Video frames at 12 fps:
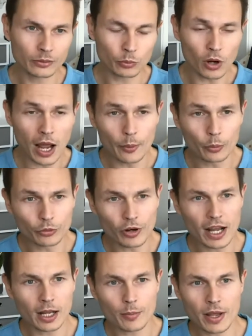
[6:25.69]
what I would
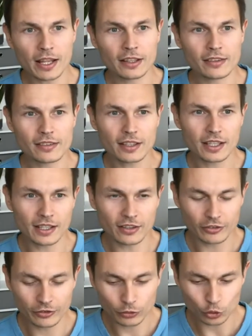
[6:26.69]
recommend
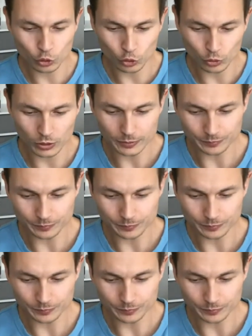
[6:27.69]
is to